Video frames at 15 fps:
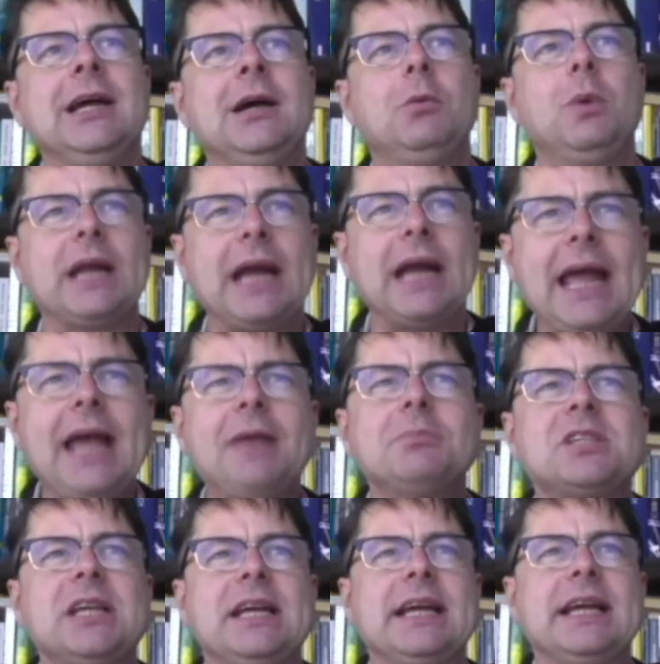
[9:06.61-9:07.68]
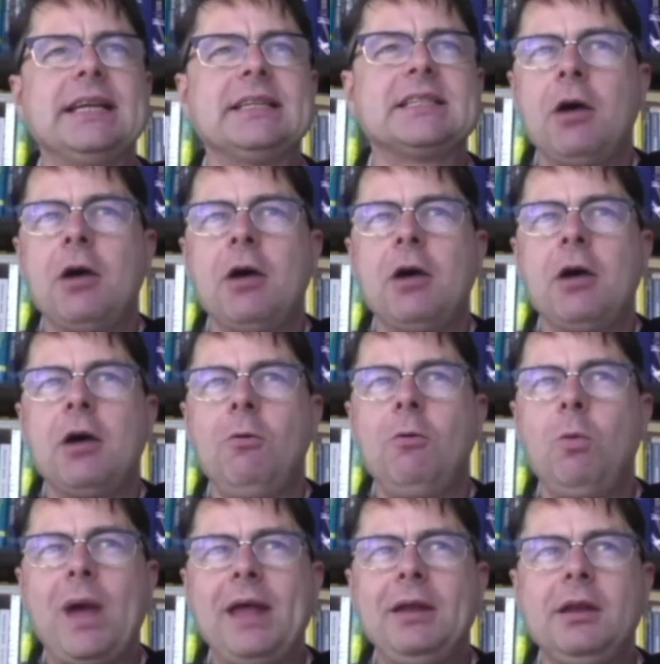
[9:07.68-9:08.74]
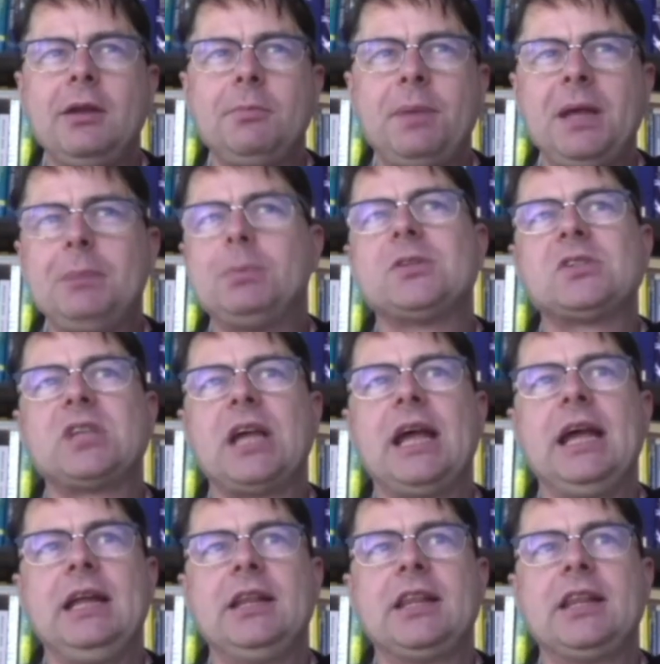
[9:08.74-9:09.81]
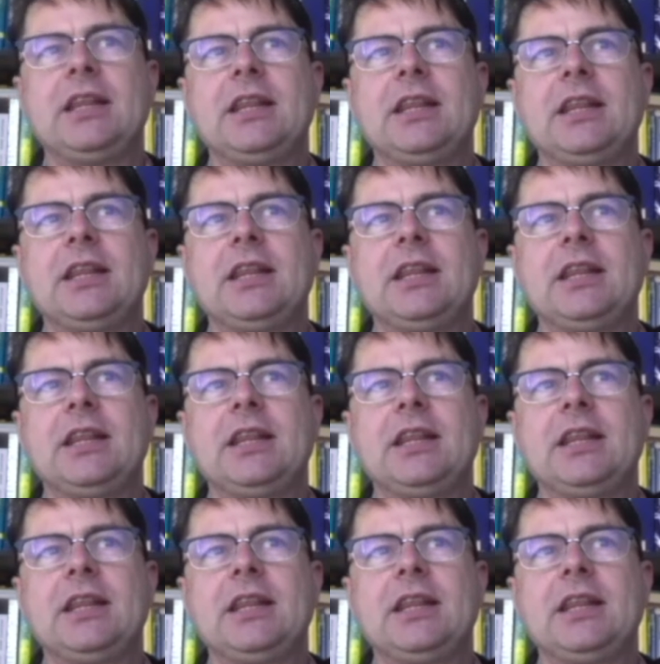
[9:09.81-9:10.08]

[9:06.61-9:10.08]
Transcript: what I am saying is when people say that